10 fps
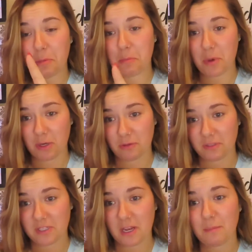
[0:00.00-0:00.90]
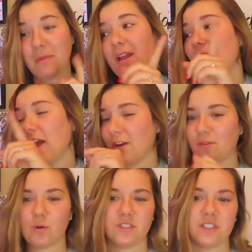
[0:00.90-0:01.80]
better this time. And
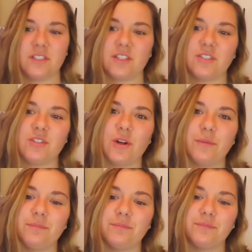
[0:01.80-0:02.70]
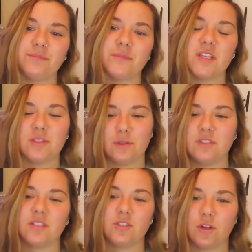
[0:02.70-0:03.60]
of course that's gonna start as soon
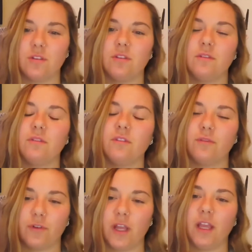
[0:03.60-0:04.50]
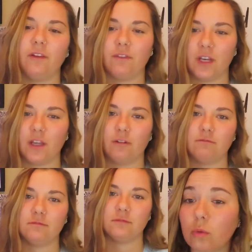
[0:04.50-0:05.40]
as I start the freaking video.
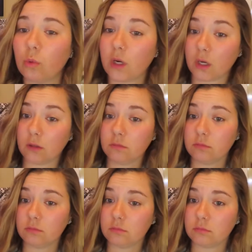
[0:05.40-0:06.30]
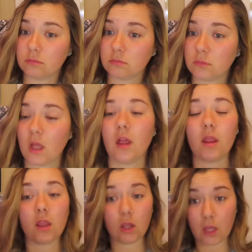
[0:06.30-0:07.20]
Well,
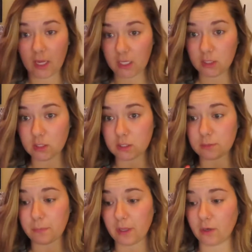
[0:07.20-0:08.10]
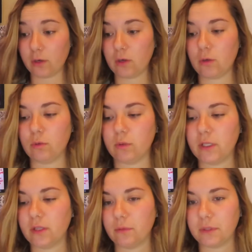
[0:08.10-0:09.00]
the lighting looks better. Ooh,
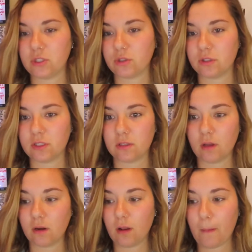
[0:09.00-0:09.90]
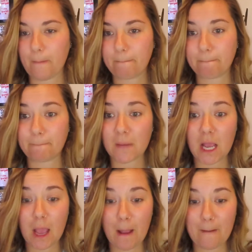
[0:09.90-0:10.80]
here, let me turn this
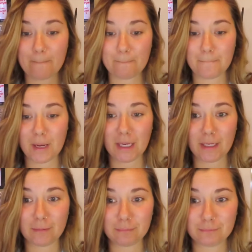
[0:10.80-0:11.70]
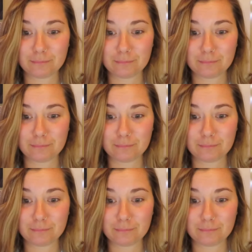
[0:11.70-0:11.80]
on. Bam.